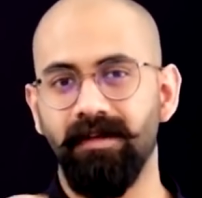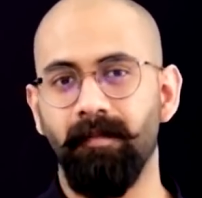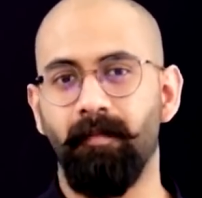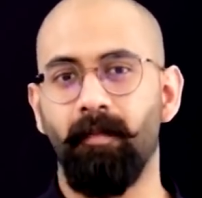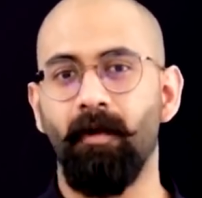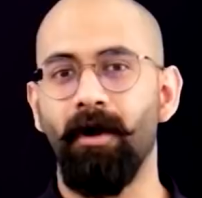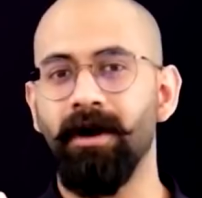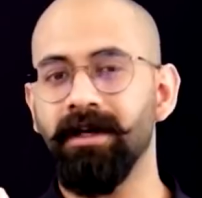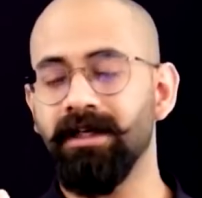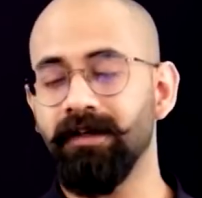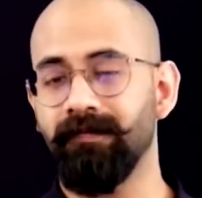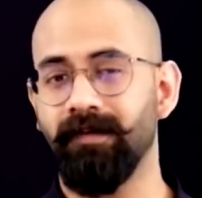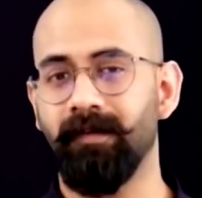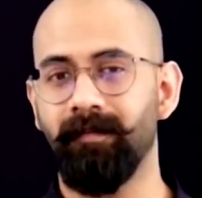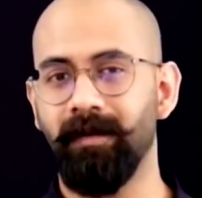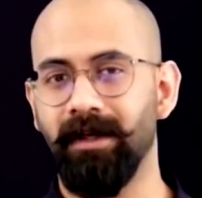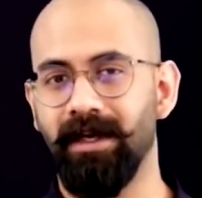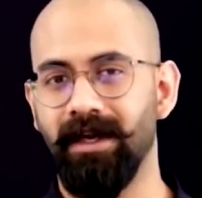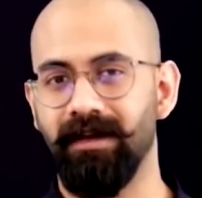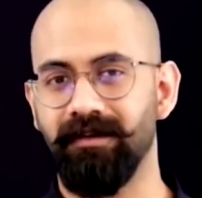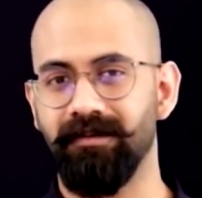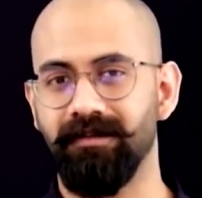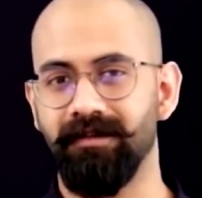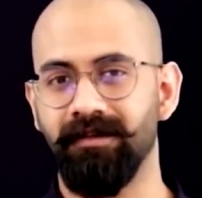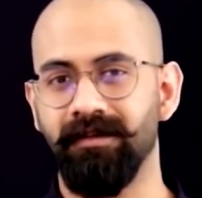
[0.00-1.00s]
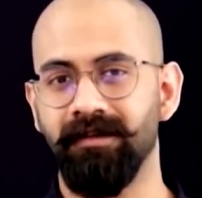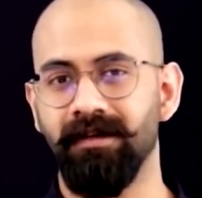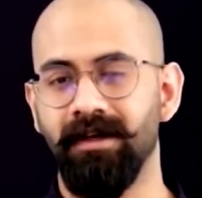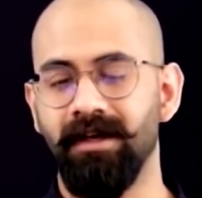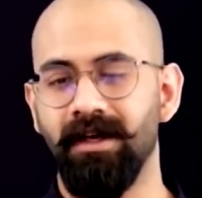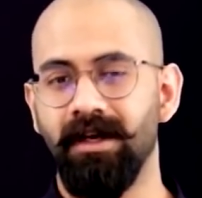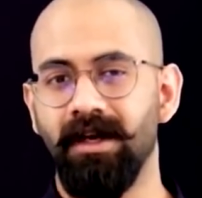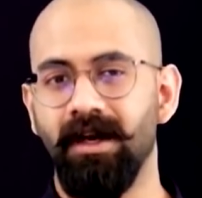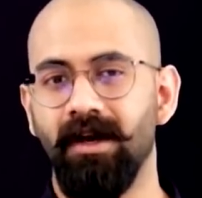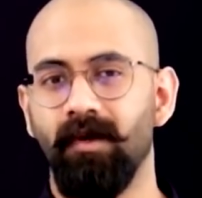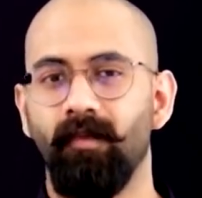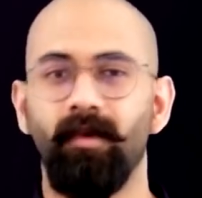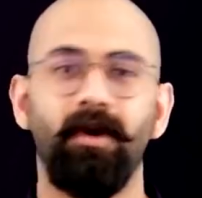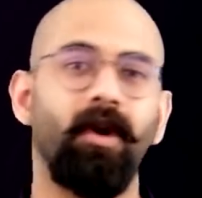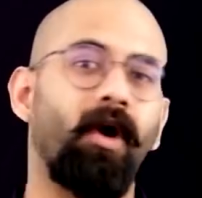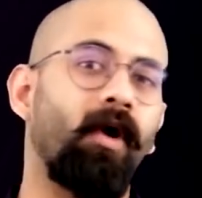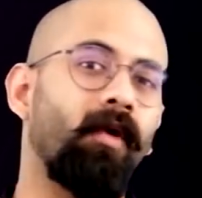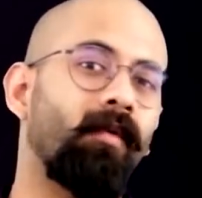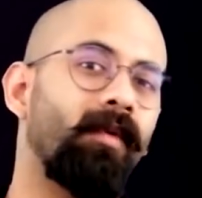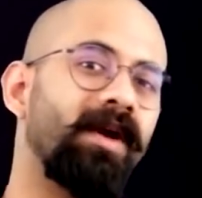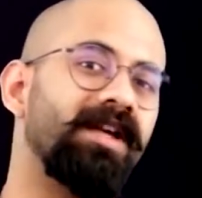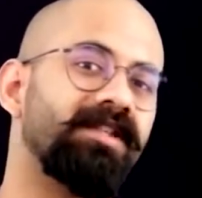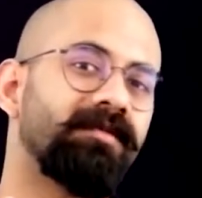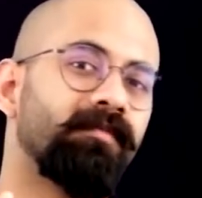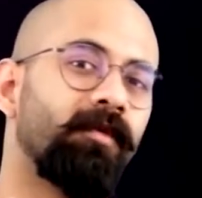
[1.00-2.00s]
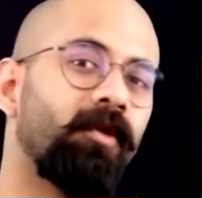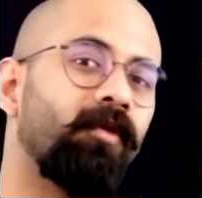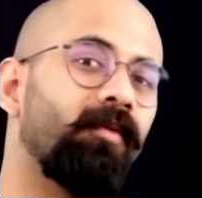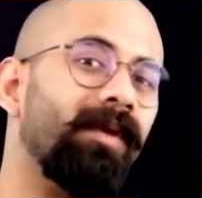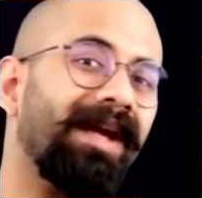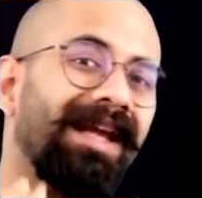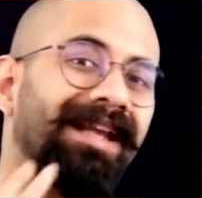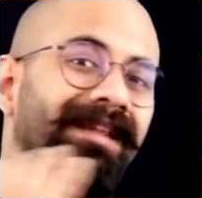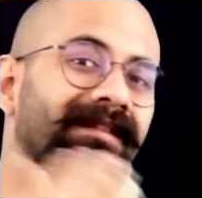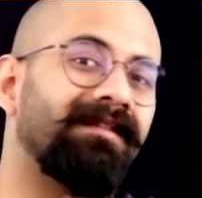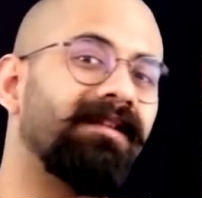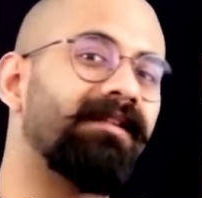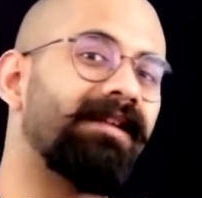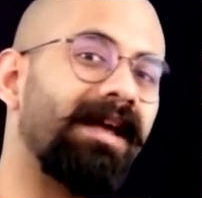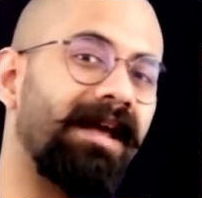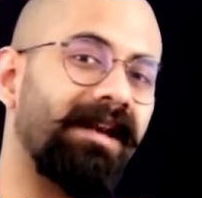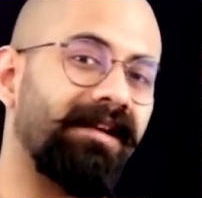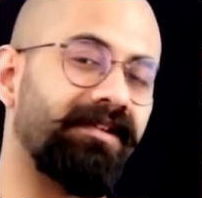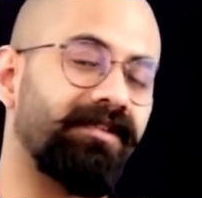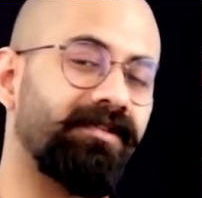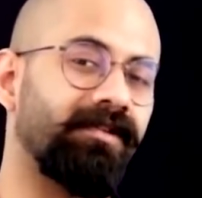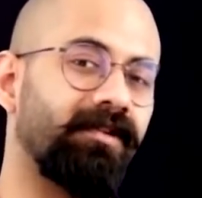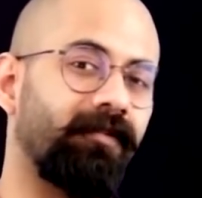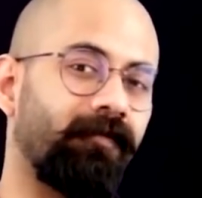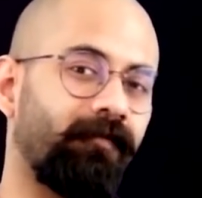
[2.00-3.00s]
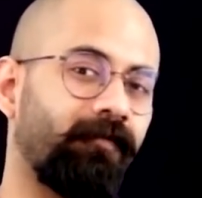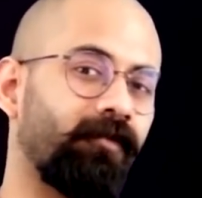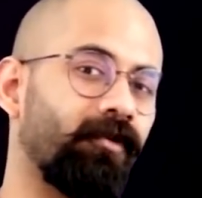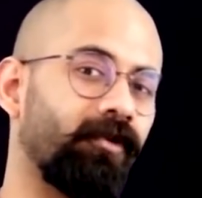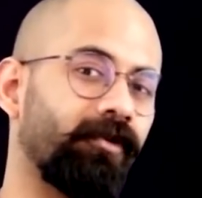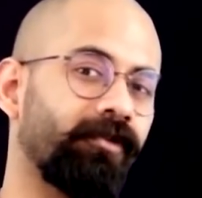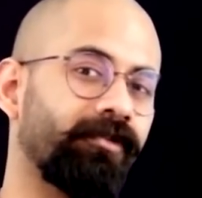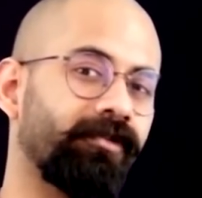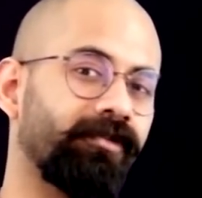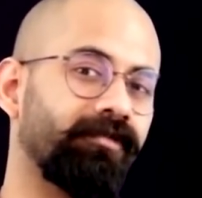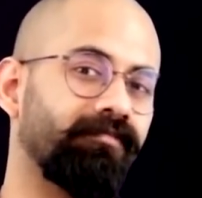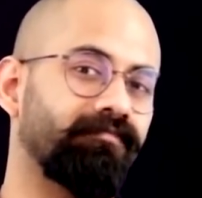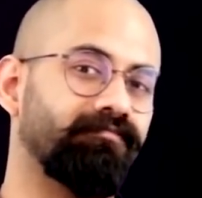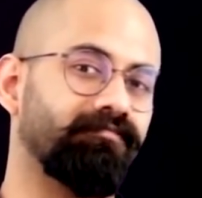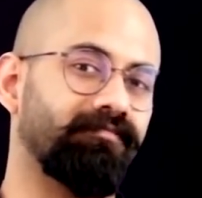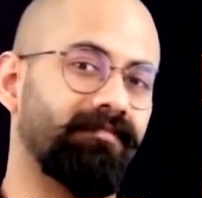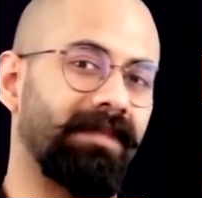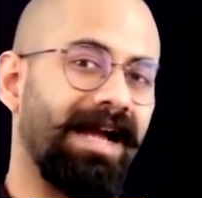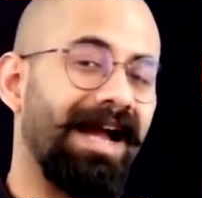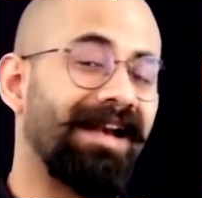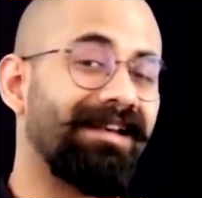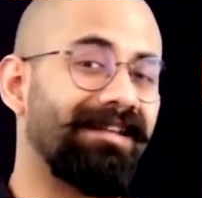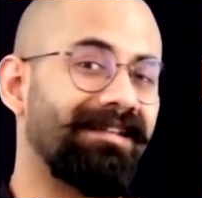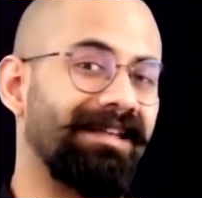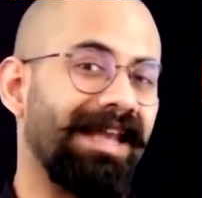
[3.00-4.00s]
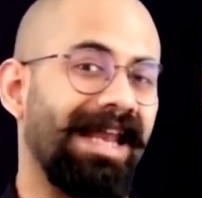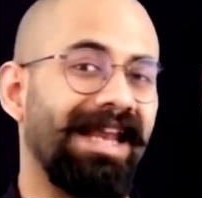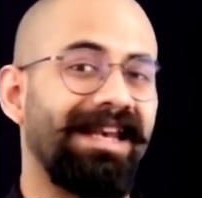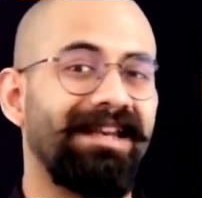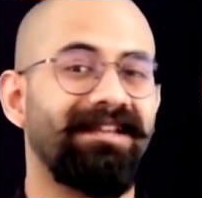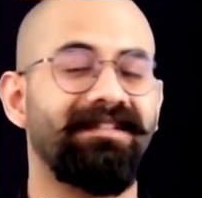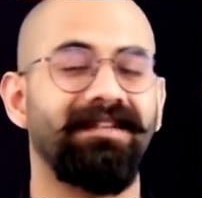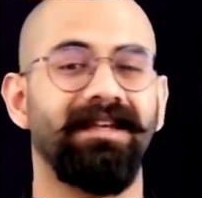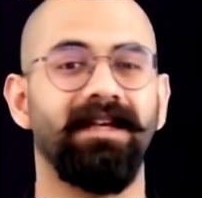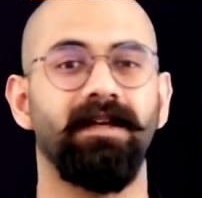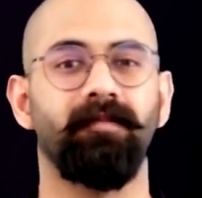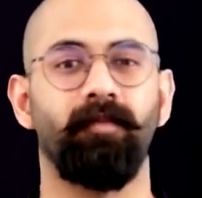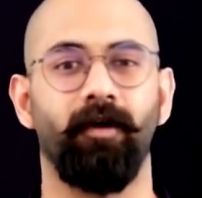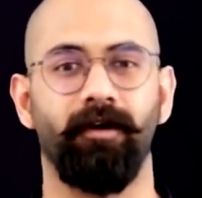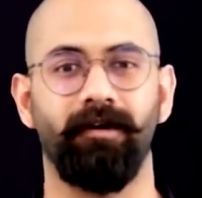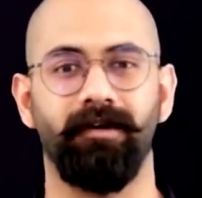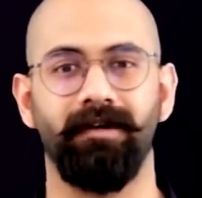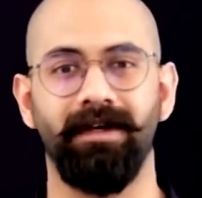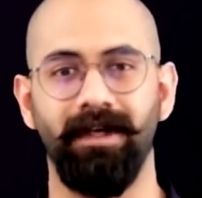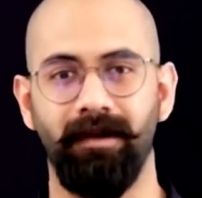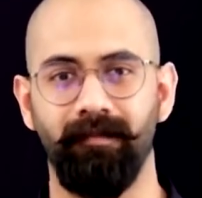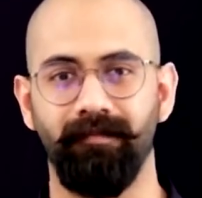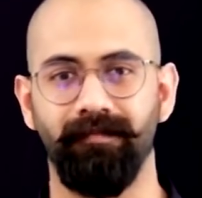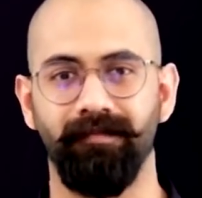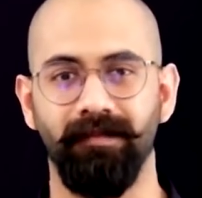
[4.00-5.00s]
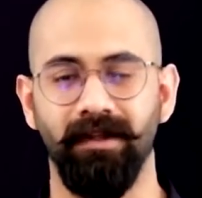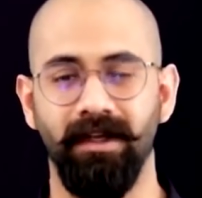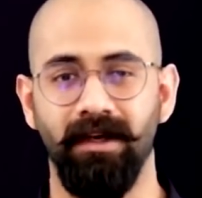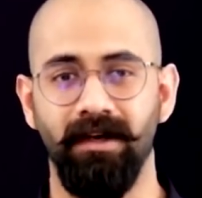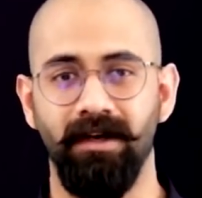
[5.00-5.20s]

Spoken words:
The point of application will always move in the direction of force at any single point of time.